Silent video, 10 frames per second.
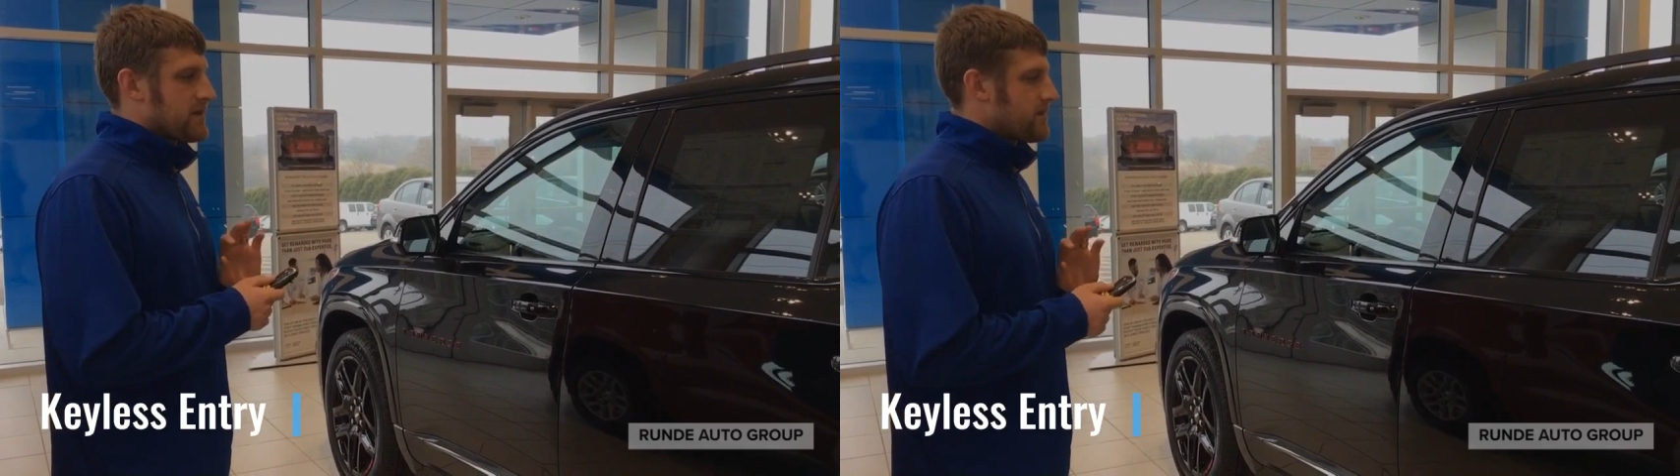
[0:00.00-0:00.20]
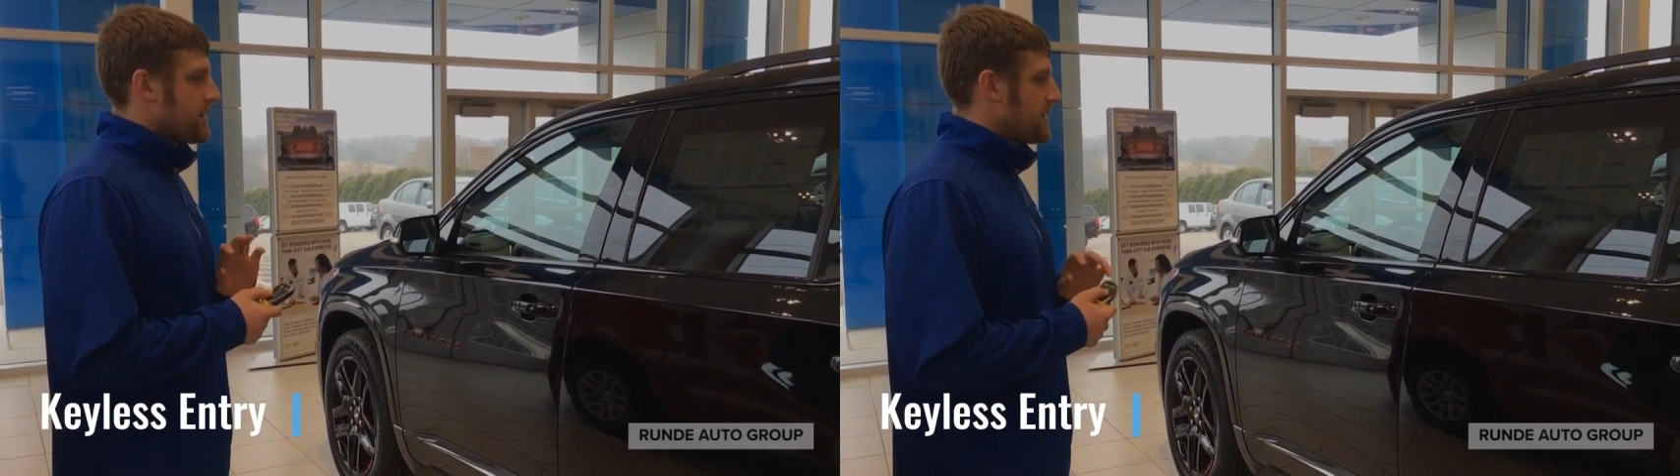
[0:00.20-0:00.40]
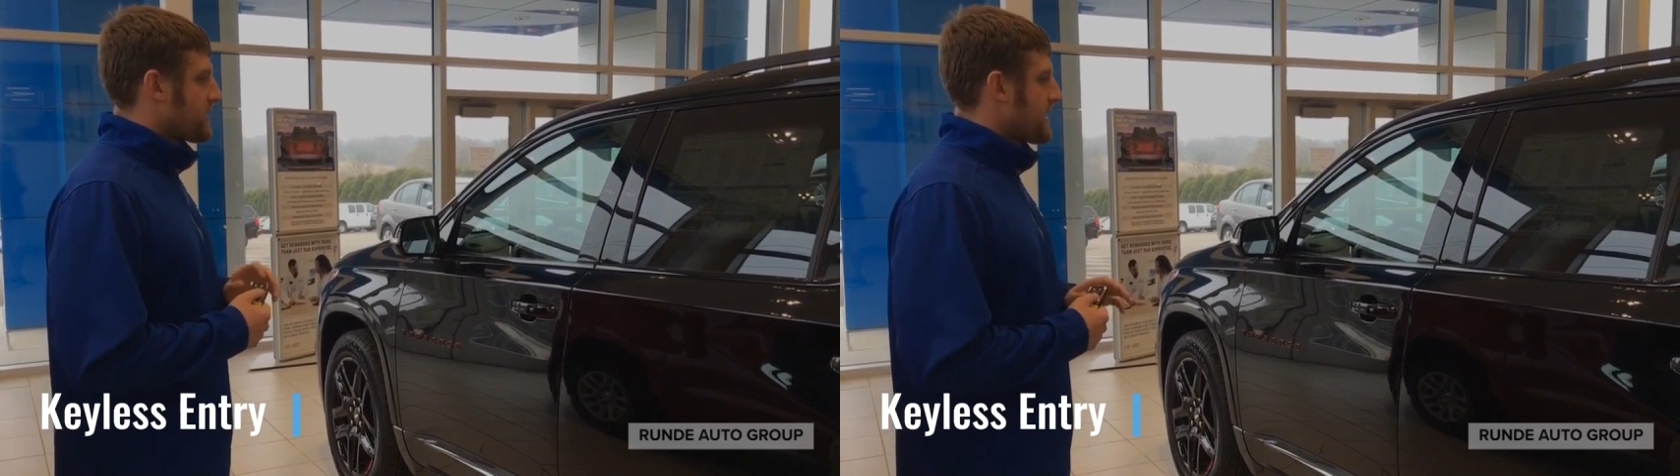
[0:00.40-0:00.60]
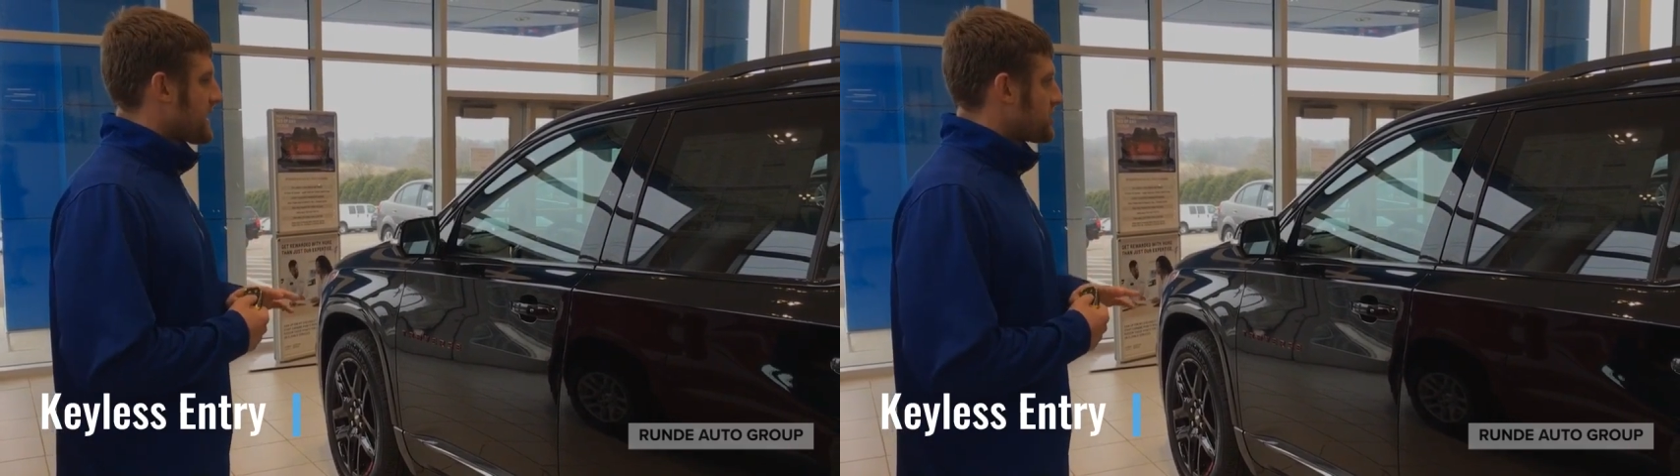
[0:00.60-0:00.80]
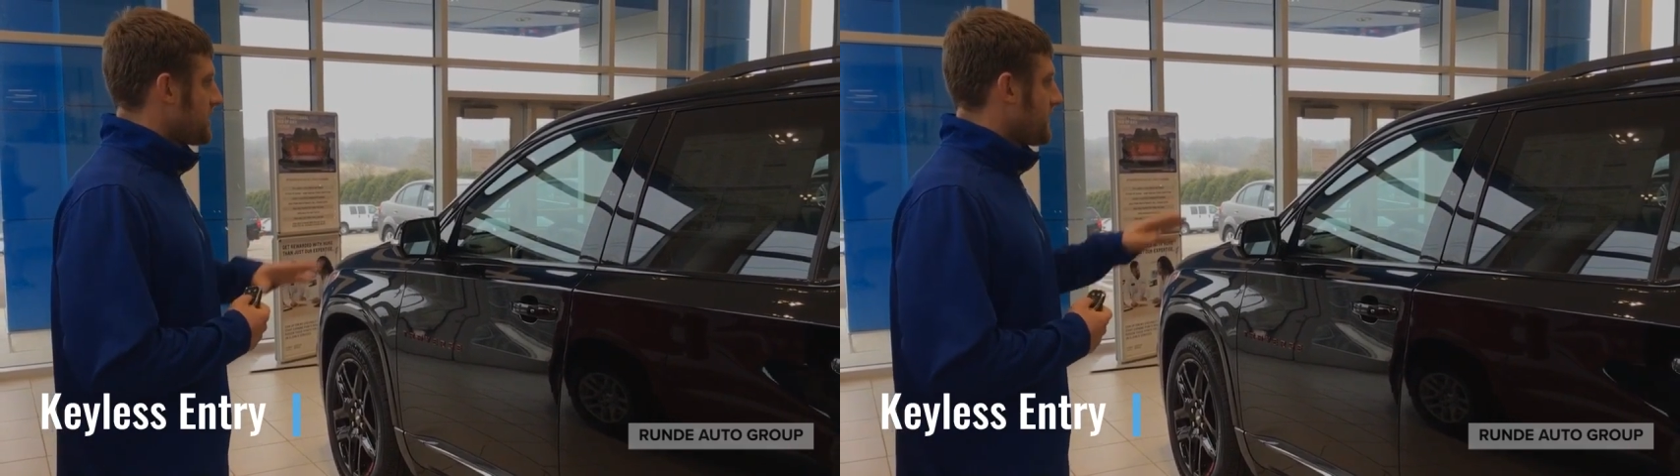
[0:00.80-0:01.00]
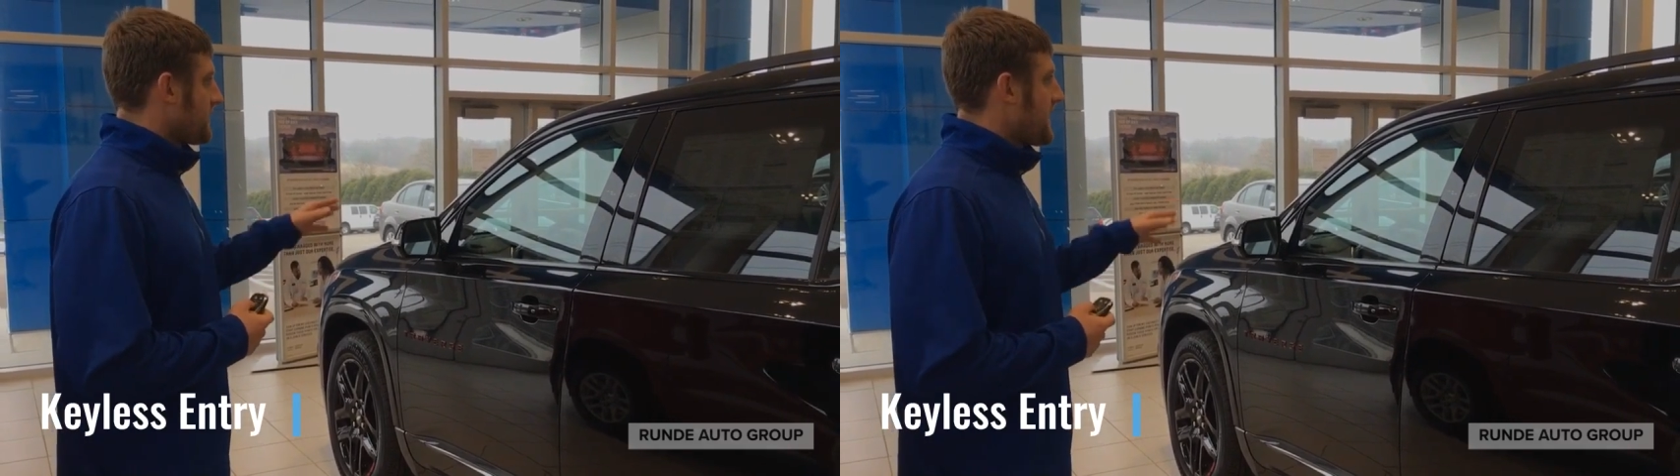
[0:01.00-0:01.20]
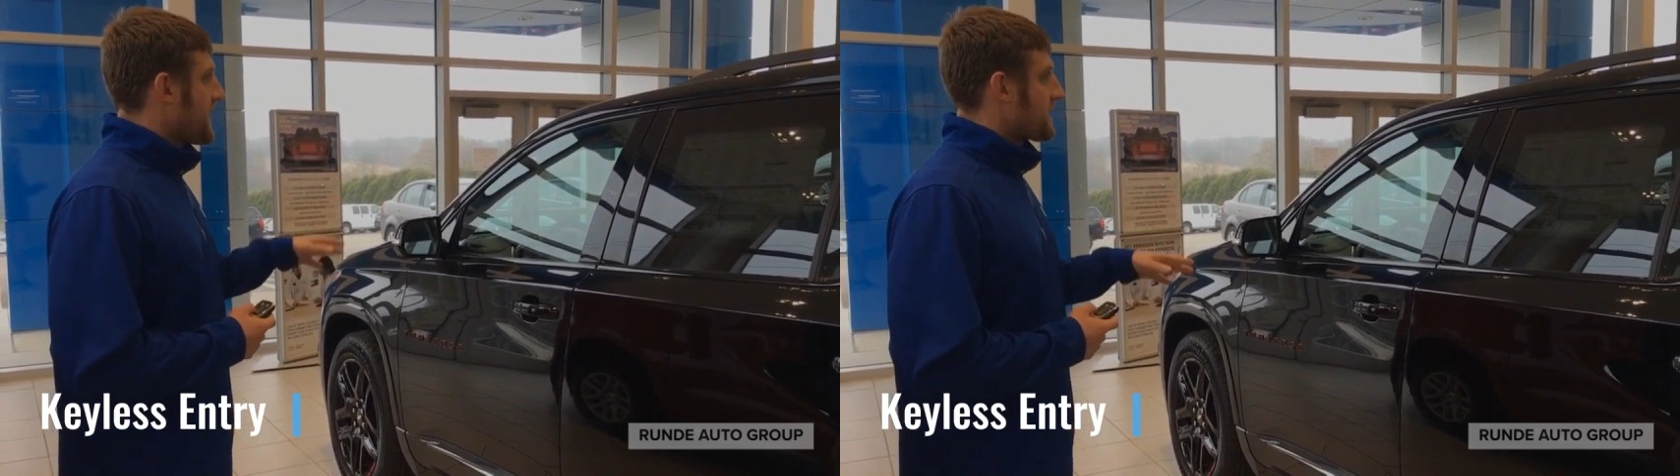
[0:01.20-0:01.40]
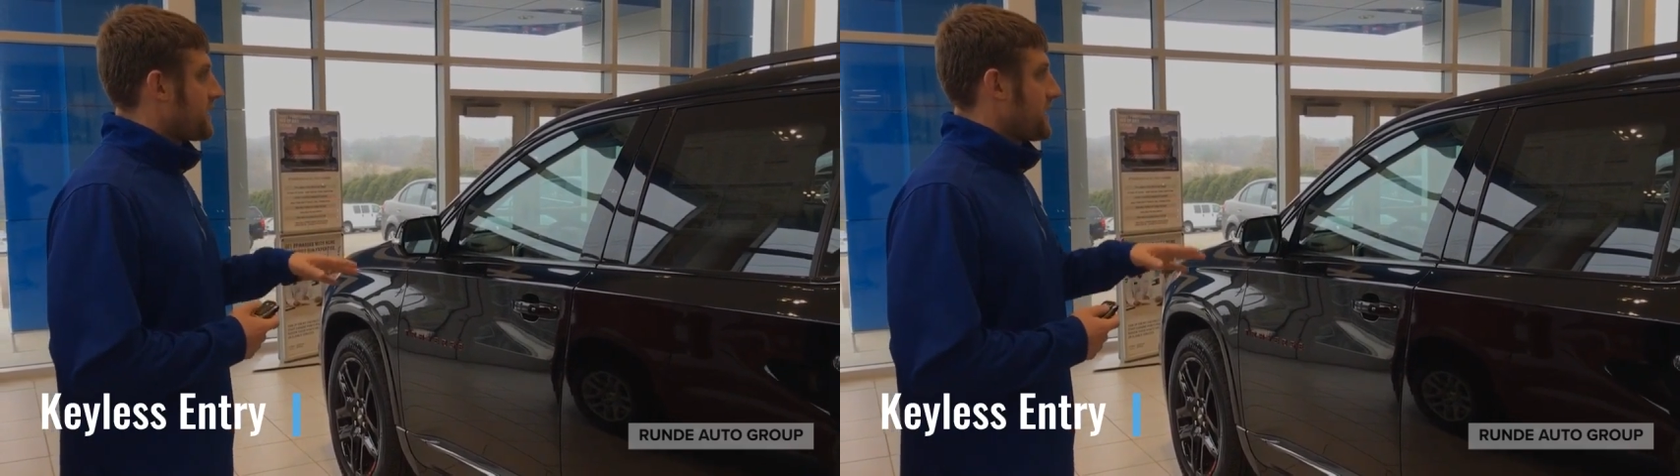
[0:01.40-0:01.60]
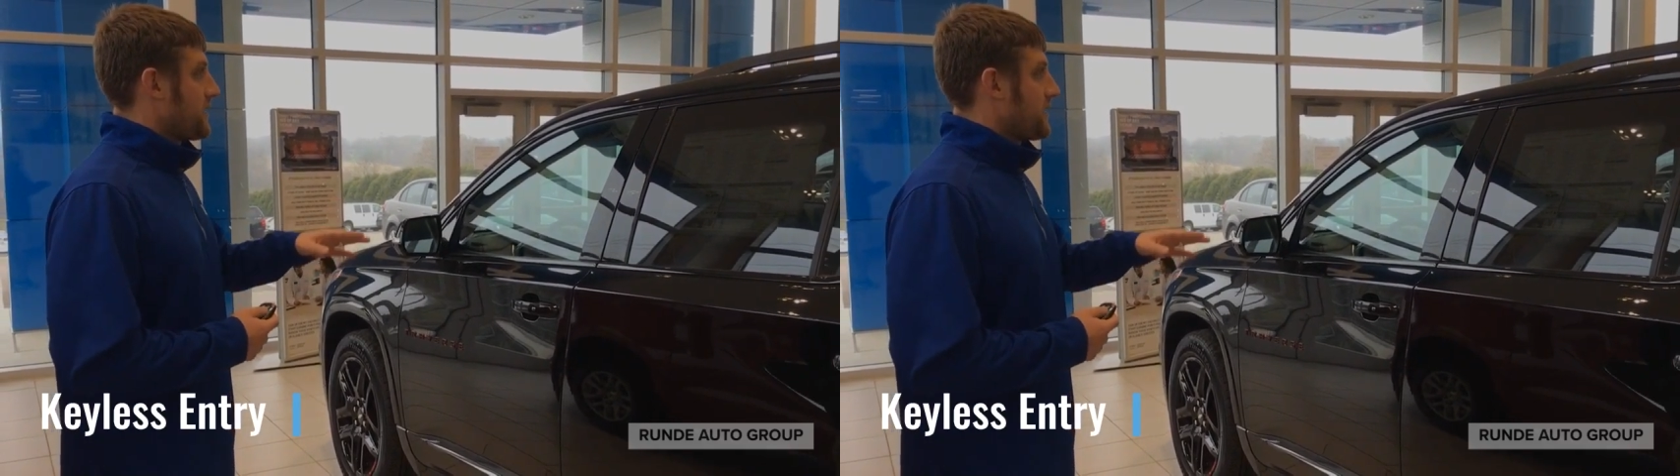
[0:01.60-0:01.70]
then you can actually unlock